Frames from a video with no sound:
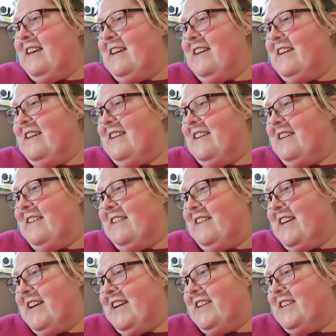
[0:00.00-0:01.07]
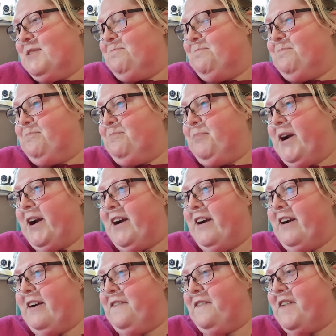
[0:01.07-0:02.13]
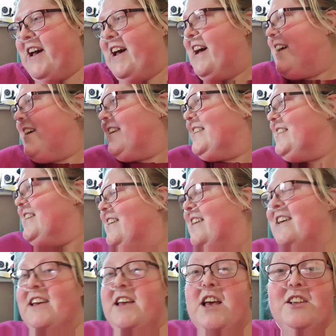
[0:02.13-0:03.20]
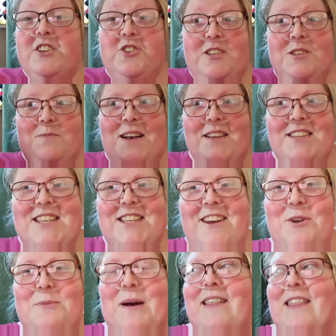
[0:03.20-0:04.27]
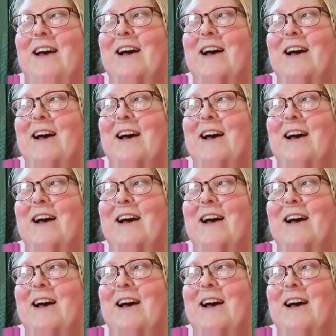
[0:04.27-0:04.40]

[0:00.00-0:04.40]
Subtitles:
Oh, that is perfect. Just about to tell you about